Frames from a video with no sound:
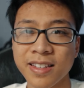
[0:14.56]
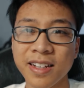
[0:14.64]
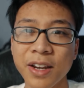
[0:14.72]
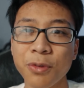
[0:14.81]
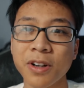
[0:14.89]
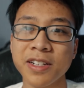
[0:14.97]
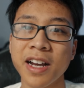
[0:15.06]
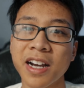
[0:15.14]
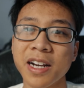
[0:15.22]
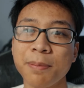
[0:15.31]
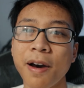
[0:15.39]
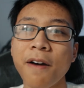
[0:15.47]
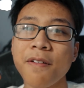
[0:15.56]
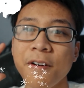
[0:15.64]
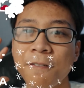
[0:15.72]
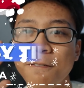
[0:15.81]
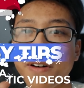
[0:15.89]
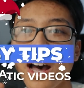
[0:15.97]
Today we're talking about
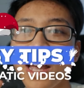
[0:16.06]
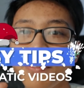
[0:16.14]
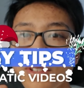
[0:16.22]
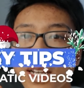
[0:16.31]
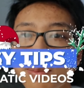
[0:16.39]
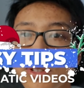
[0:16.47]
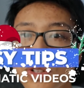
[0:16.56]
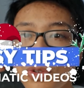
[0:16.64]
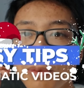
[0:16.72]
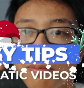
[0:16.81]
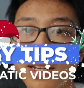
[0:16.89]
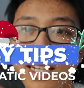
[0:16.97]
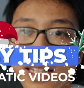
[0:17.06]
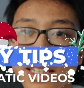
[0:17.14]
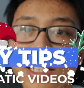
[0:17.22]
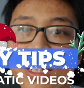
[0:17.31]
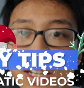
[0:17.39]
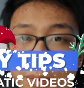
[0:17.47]
5 tips to
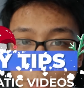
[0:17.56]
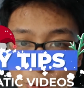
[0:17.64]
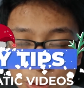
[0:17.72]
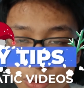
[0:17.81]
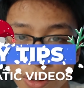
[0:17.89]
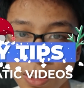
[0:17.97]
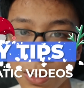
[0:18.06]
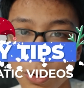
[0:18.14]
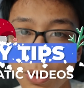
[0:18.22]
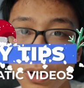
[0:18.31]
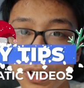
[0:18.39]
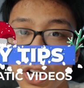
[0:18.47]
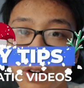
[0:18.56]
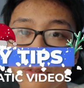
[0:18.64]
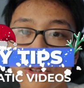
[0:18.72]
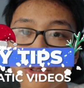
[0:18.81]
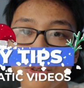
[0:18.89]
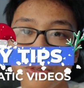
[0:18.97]
immediately improve the quality of
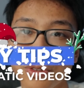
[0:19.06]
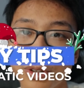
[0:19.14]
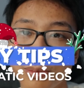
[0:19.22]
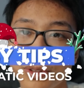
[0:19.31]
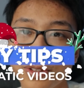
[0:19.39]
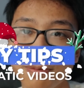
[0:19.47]
your short films.